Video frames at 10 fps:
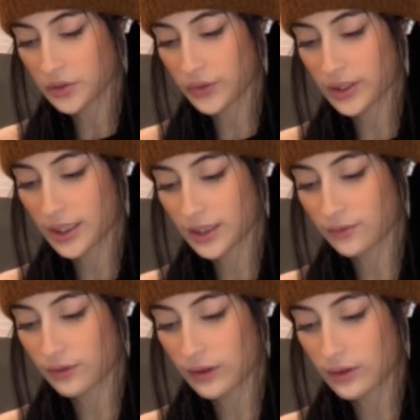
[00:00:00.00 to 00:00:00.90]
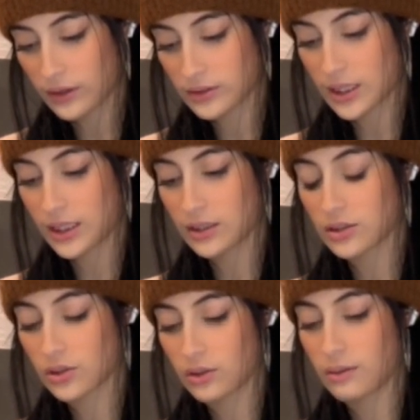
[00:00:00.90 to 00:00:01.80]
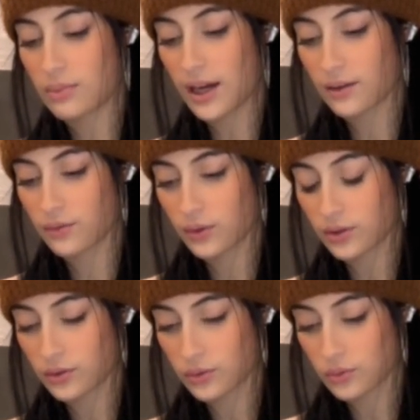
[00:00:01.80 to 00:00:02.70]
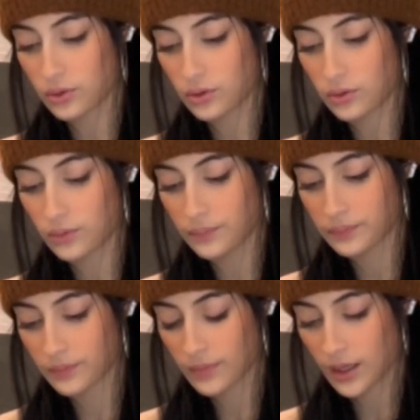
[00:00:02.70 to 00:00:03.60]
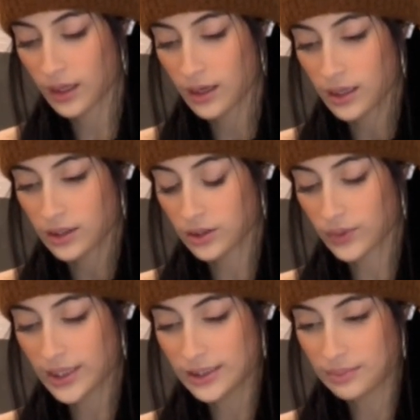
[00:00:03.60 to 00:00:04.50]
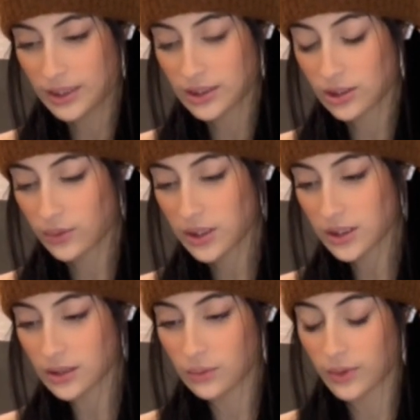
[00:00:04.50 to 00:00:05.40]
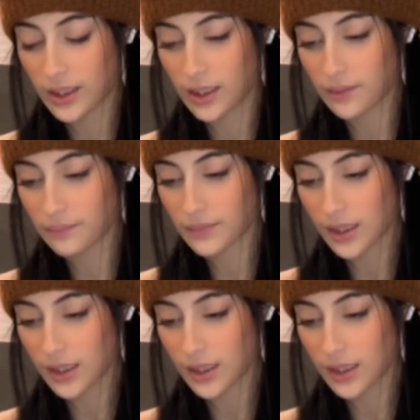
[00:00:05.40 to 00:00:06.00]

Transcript: looking at the photos and then scrolling back and forth through the recipe, so we're just gonna wing it.